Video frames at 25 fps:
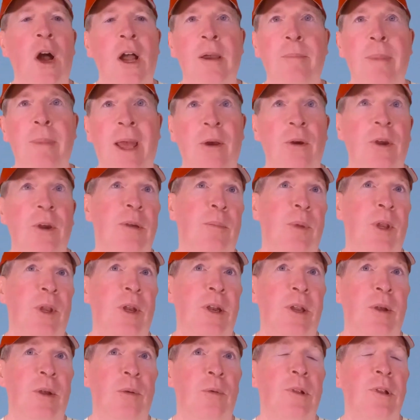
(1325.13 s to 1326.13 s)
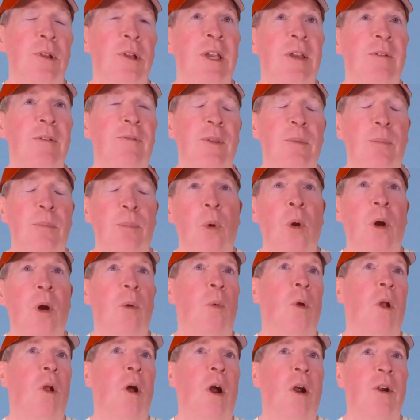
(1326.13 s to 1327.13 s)
about community relief, the port
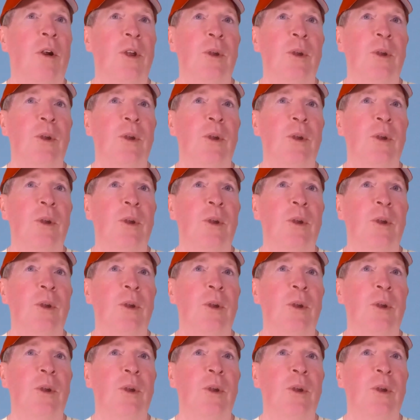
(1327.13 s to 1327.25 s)
will argue